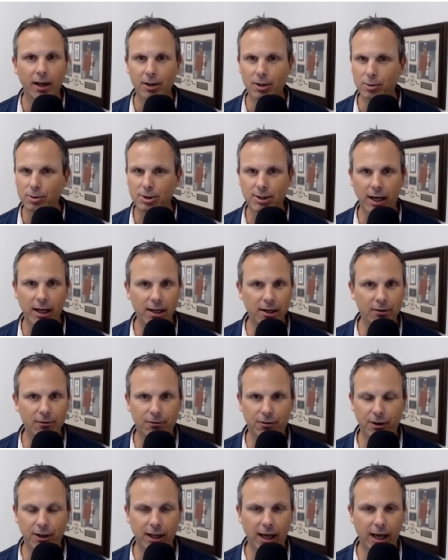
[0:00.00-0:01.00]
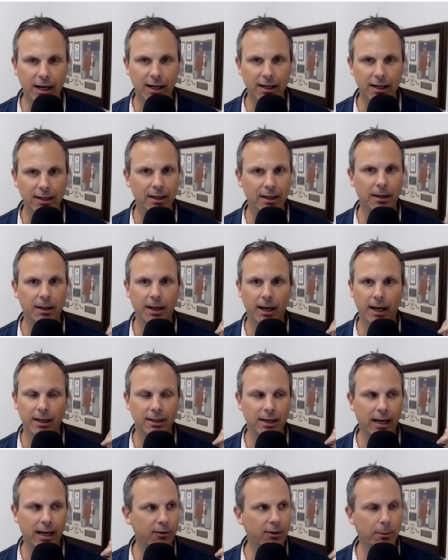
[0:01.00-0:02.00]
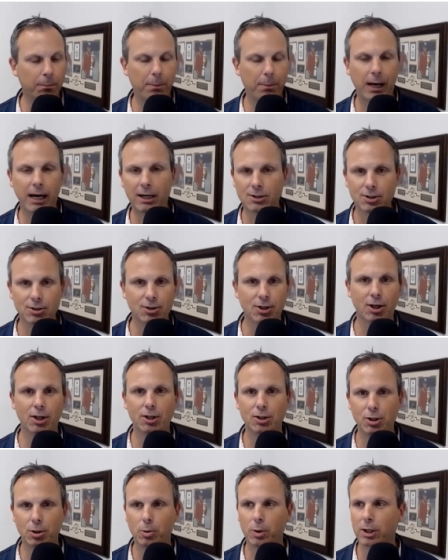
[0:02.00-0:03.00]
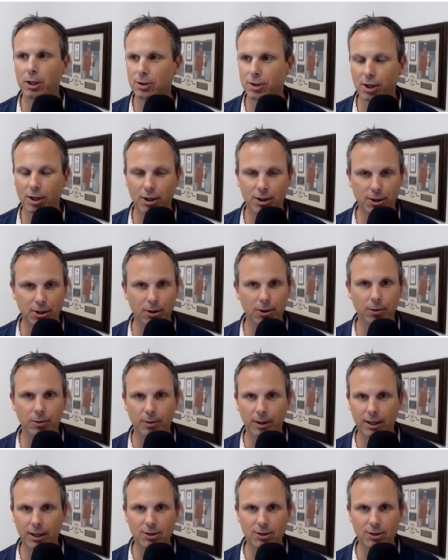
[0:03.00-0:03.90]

You set it and forget it. And now the box is going to do what it's going to do.